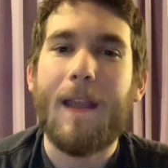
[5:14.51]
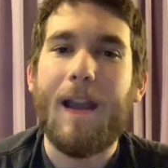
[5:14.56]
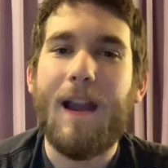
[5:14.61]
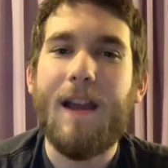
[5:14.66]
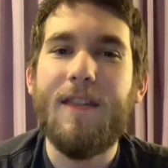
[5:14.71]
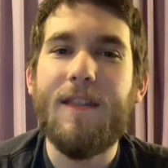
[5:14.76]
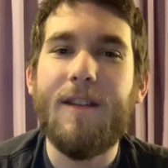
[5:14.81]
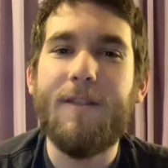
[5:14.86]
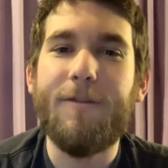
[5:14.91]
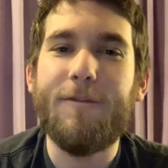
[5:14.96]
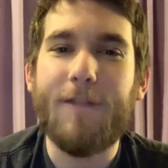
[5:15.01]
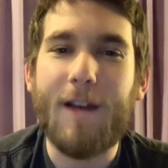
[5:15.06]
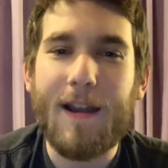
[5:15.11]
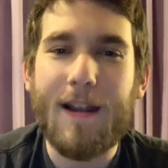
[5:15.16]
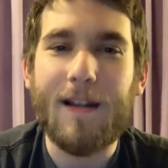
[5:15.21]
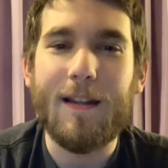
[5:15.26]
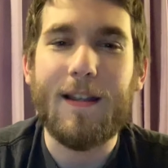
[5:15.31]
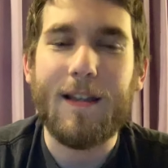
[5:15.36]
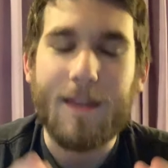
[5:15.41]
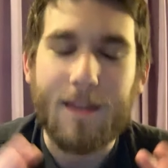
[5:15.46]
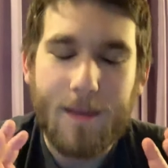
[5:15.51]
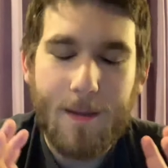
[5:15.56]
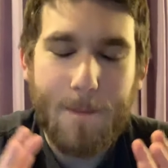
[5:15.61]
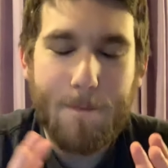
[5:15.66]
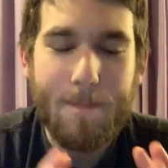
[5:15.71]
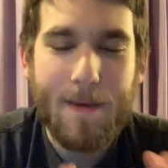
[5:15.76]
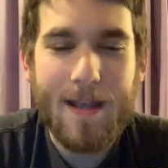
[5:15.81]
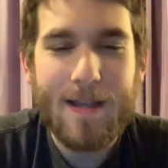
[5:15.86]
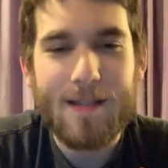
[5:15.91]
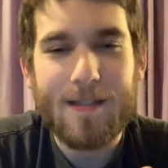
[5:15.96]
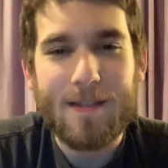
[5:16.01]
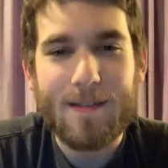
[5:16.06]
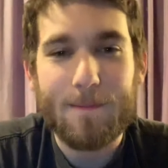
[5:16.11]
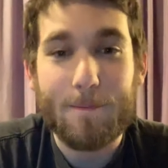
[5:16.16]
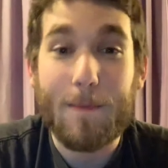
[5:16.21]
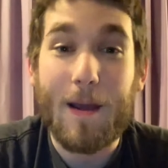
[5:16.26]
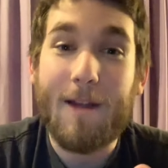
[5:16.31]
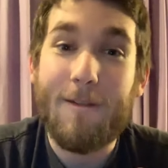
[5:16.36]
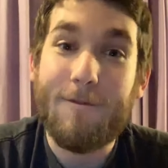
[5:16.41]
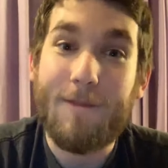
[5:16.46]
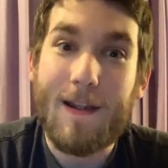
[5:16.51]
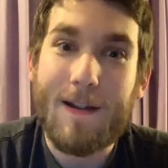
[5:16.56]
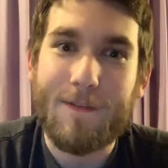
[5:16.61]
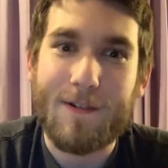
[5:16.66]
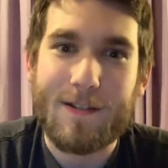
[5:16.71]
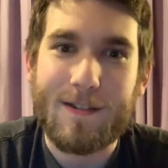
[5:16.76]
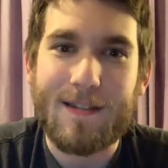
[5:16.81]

And then finally, the best, my favorite